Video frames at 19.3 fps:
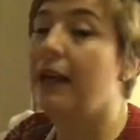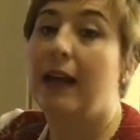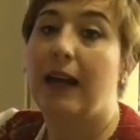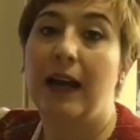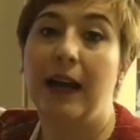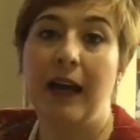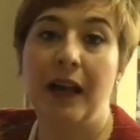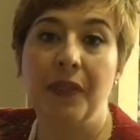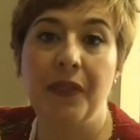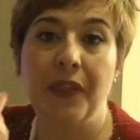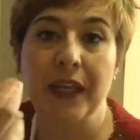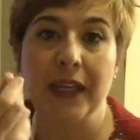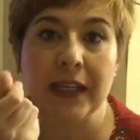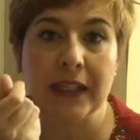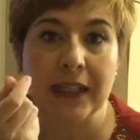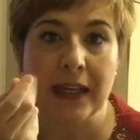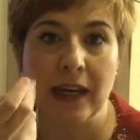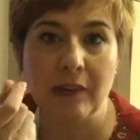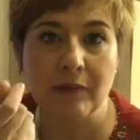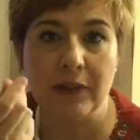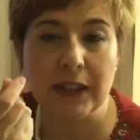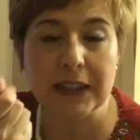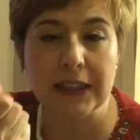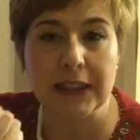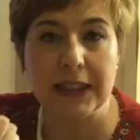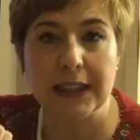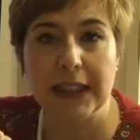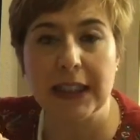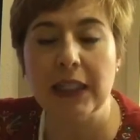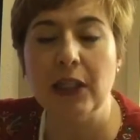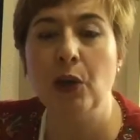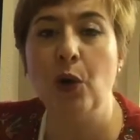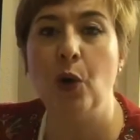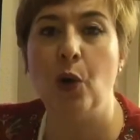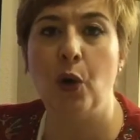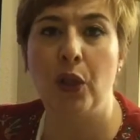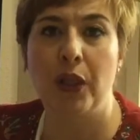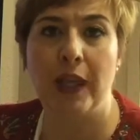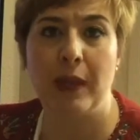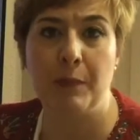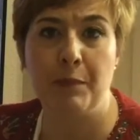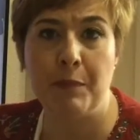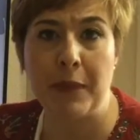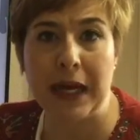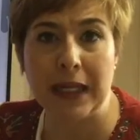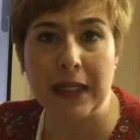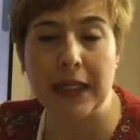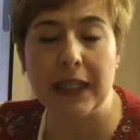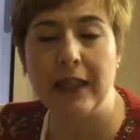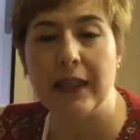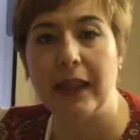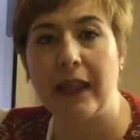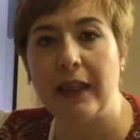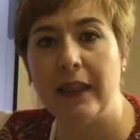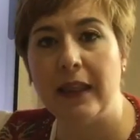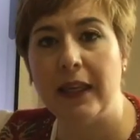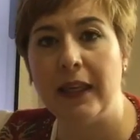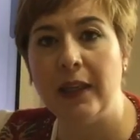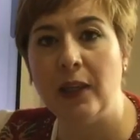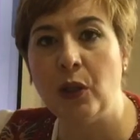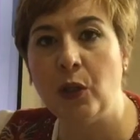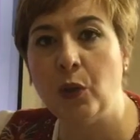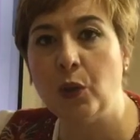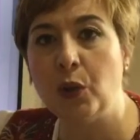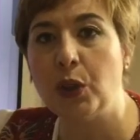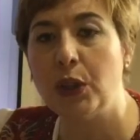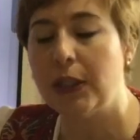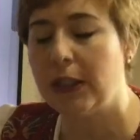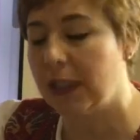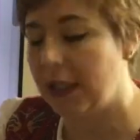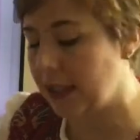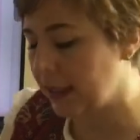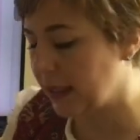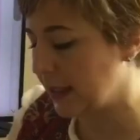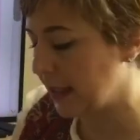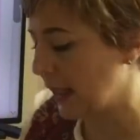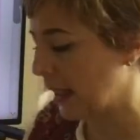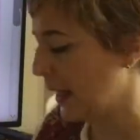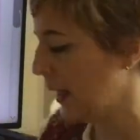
And the currency or the money that they use is the